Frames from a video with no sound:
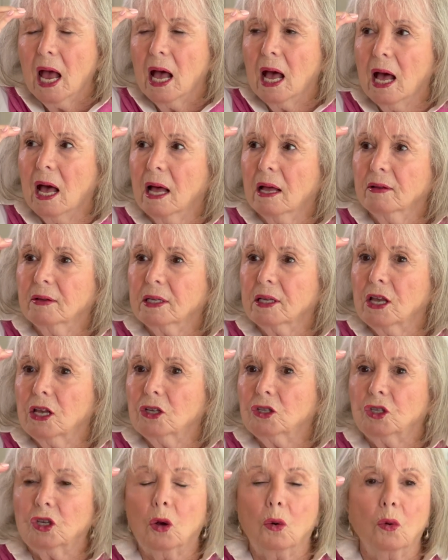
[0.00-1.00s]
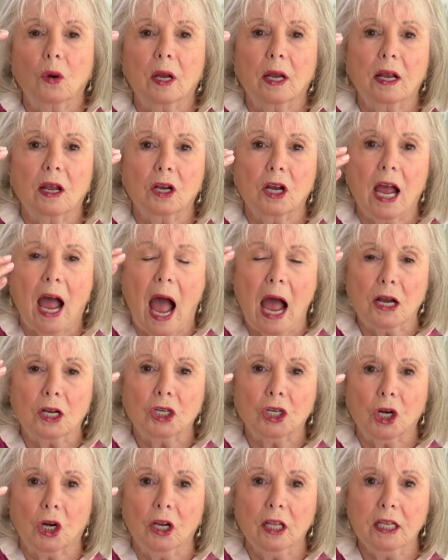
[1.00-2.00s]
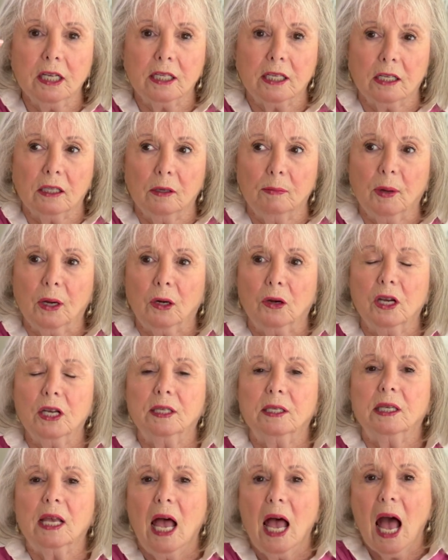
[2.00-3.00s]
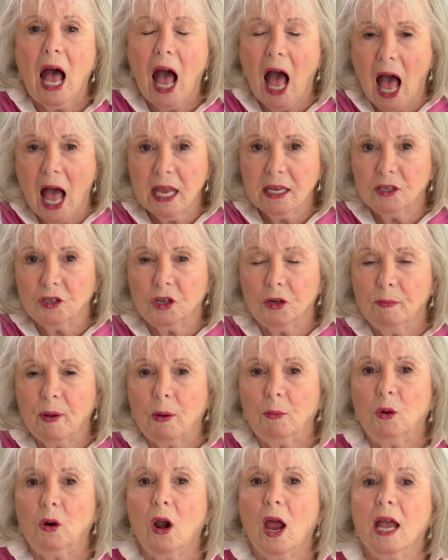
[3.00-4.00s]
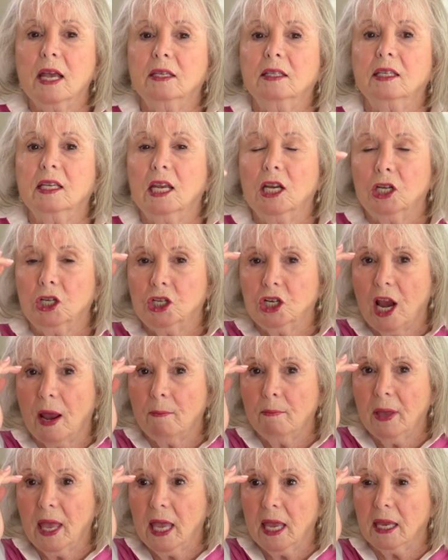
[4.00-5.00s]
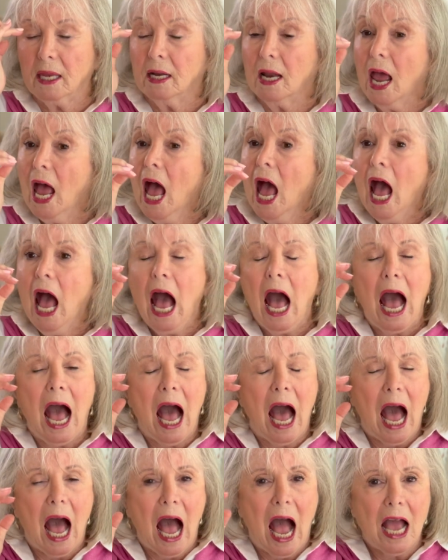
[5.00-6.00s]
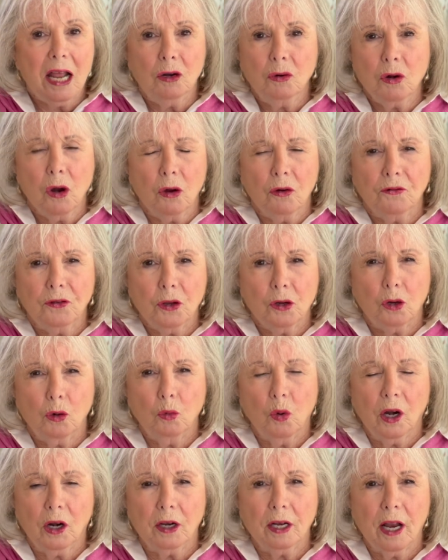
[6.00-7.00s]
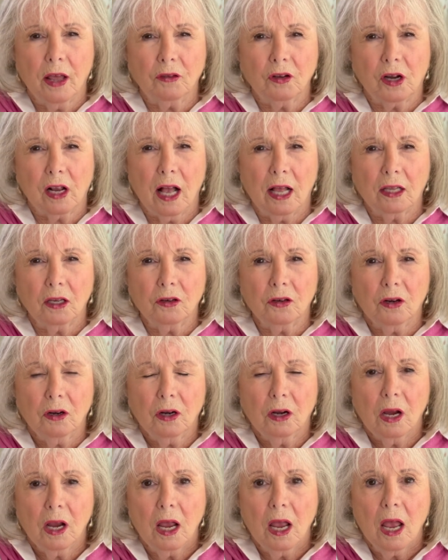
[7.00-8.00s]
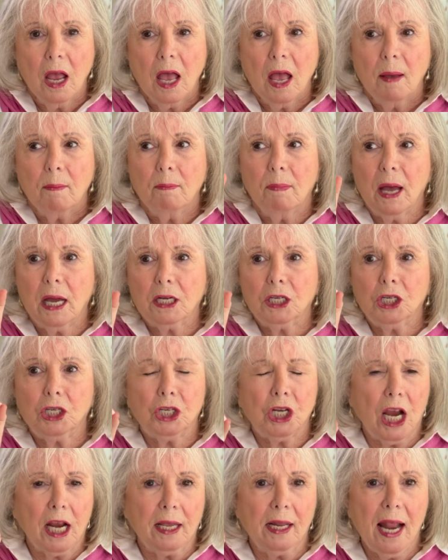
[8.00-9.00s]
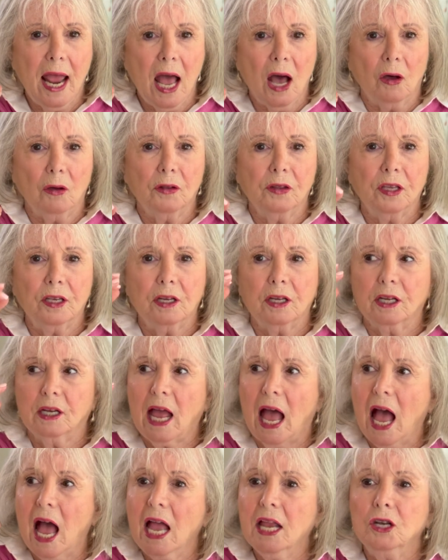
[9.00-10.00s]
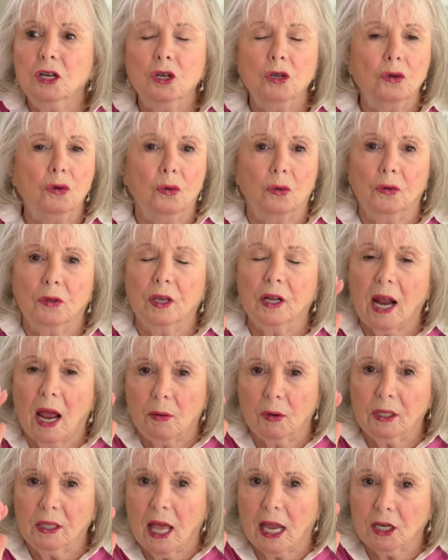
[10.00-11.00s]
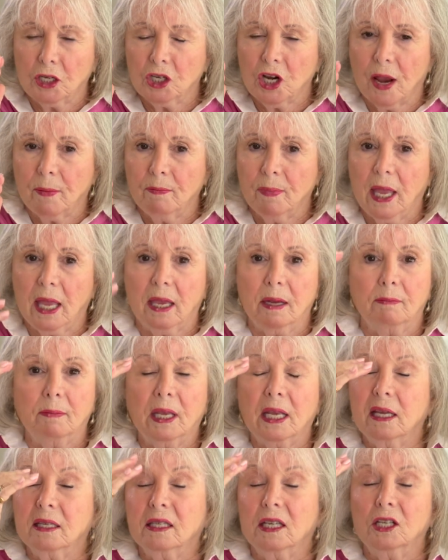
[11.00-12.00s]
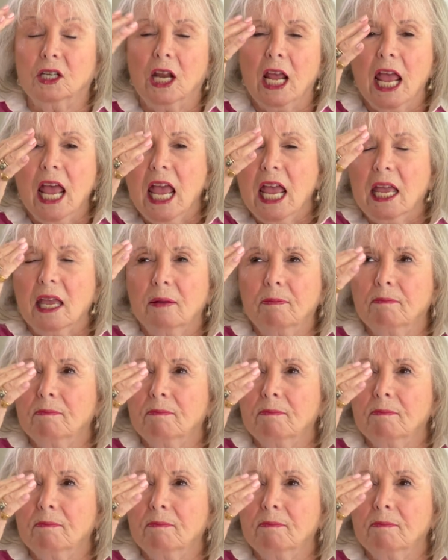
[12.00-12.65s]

Uh, so Charlotte Tilbury's Eyes to Memorize in Champagne. I don't know if you can wear another color, but check it out. That I knew that I would like champagne because it, it